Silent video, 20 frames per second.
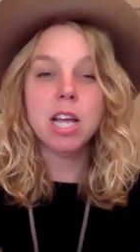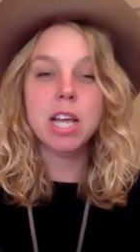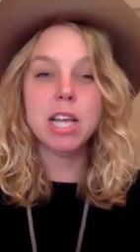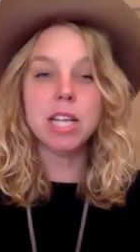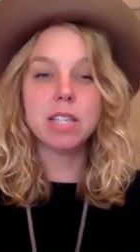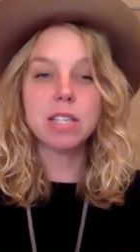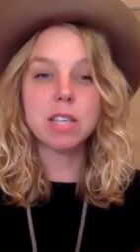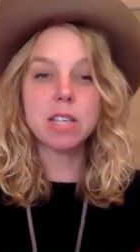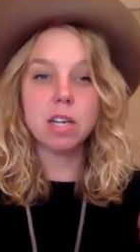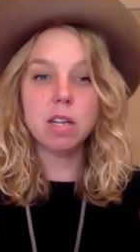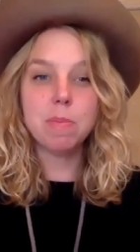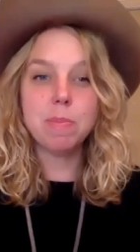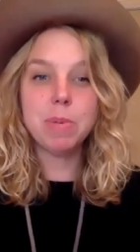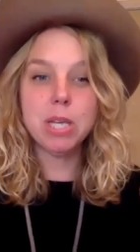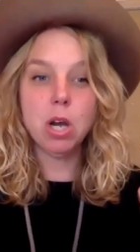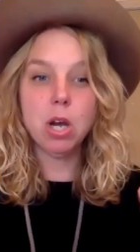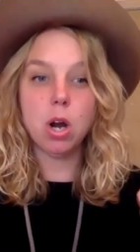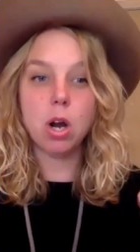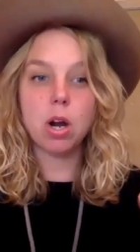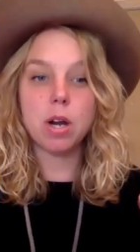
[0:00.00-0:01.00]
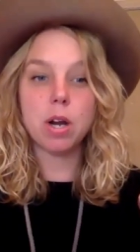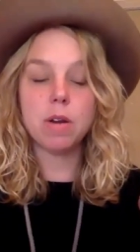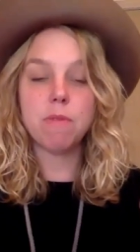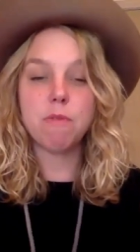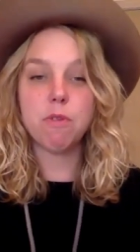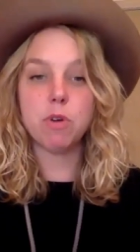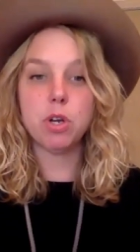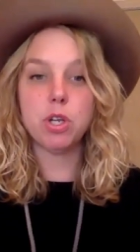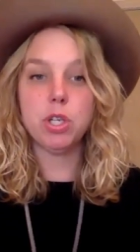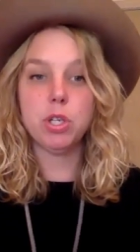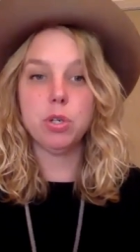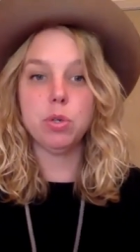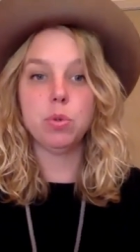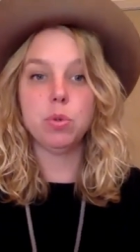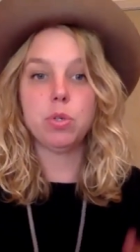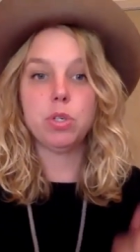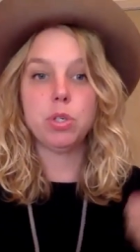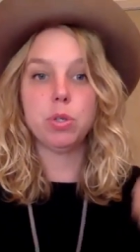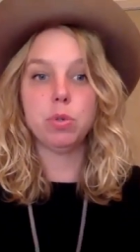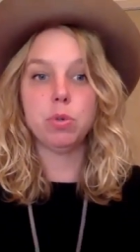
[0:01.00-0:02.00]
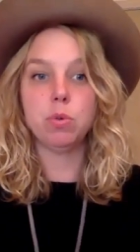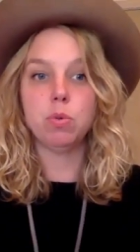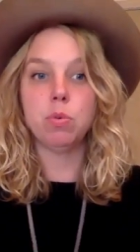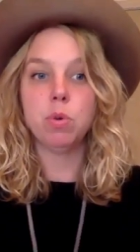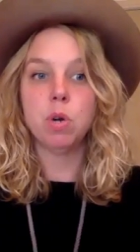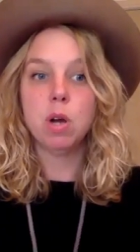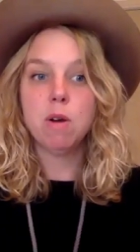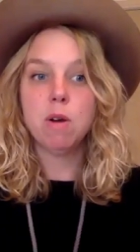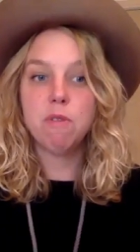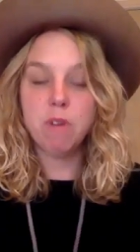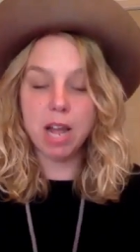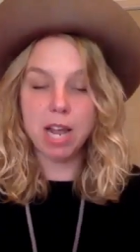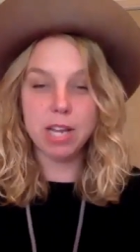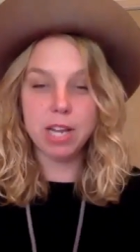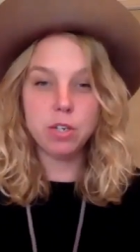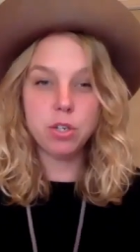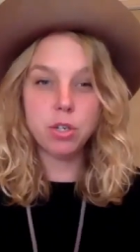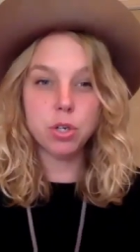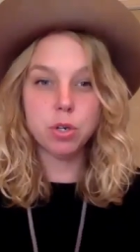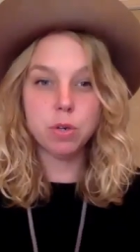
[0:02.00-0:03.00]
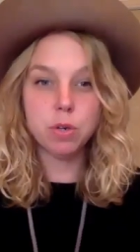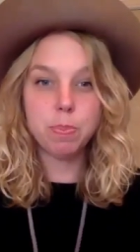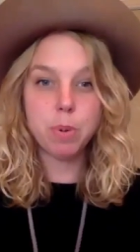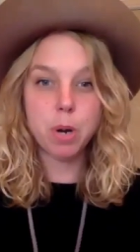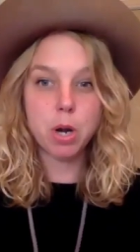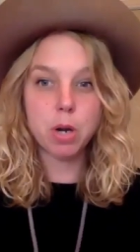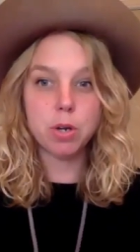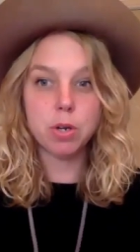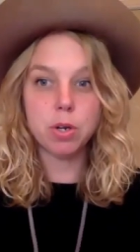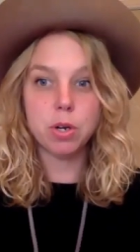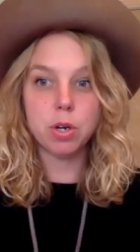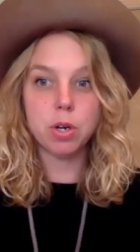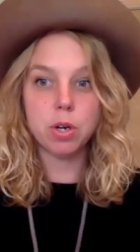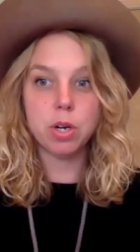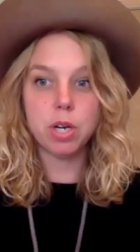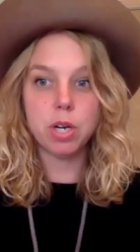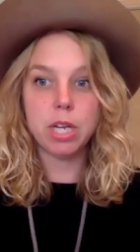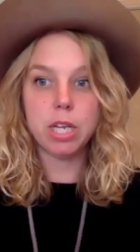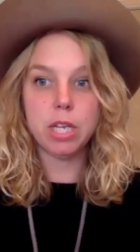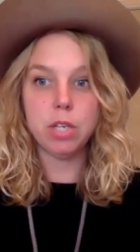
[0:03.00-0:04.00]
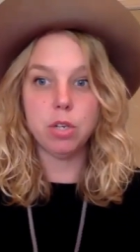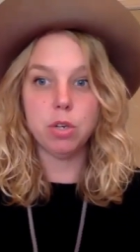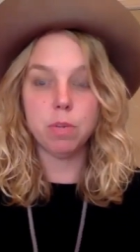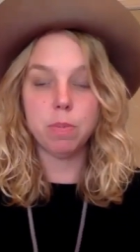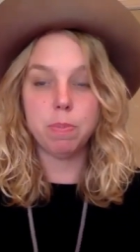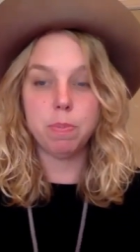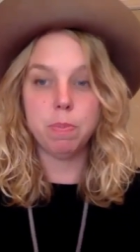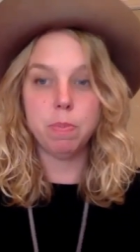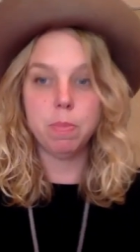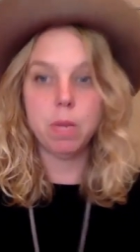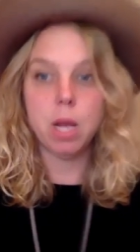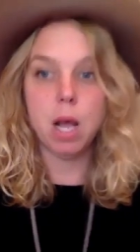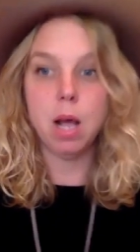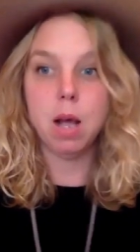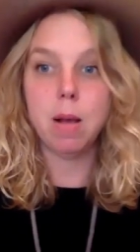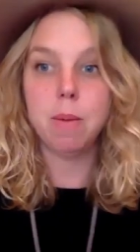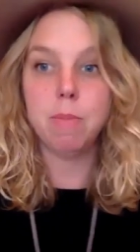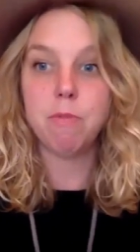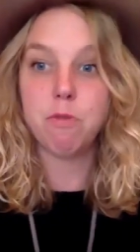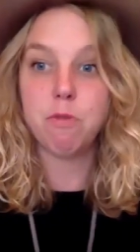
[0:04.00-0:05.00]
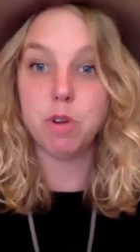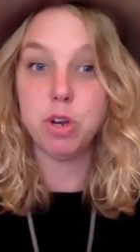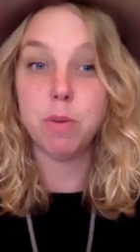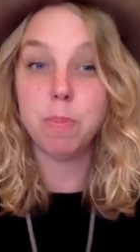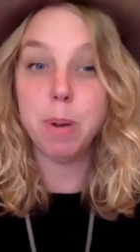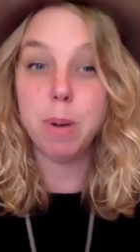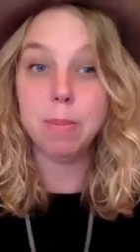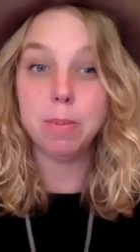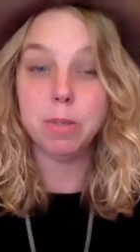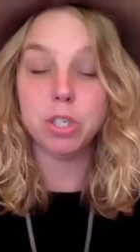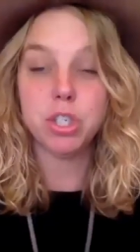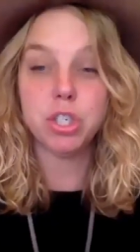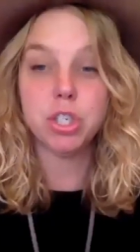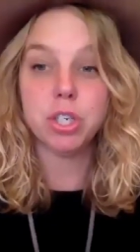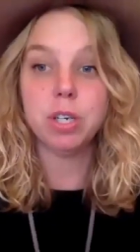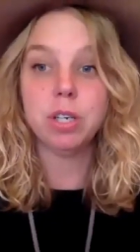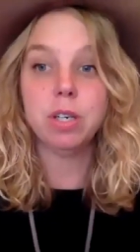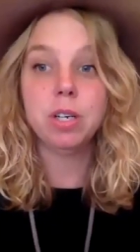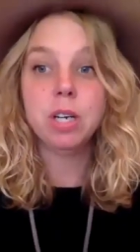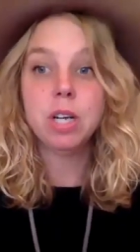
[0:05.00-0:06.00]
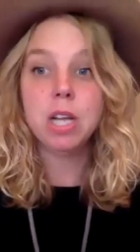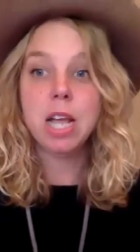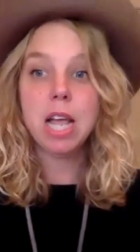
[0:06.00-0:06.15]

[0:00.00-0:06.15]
it's going to be hard for you to find your partner in your um, for your publisher